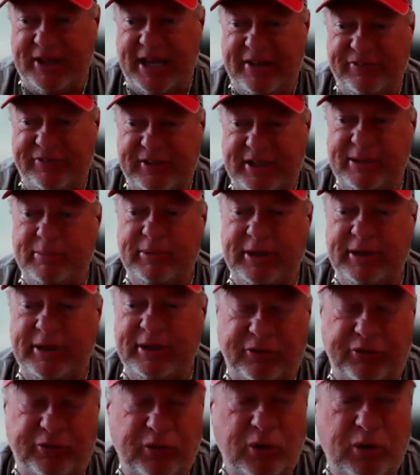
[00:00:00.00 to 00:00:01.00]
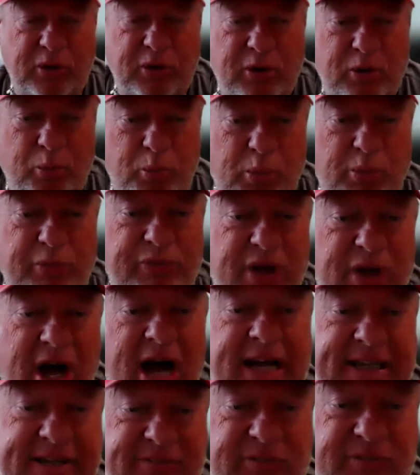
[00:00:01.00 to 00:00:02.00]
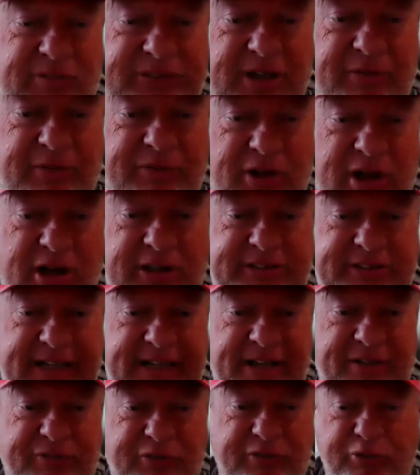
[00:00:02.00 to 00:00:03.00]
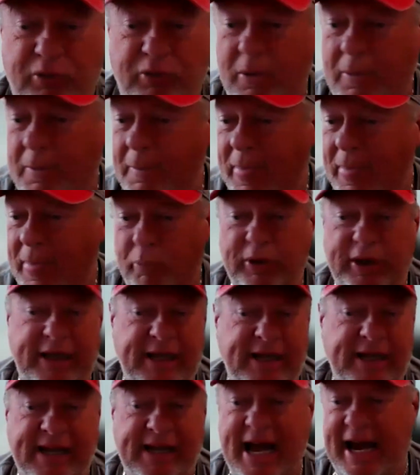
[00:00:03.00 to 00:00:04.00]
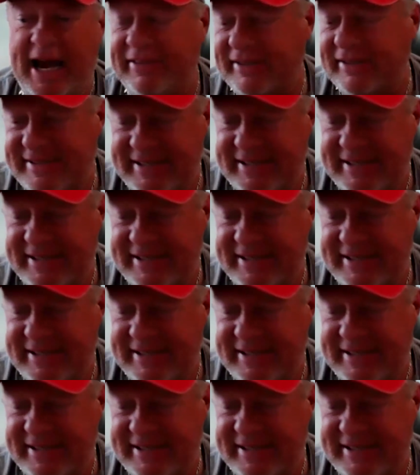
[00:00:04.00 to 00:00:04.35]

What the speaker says: as team leaders, we will not give ourselves honest answers. We get a guy on the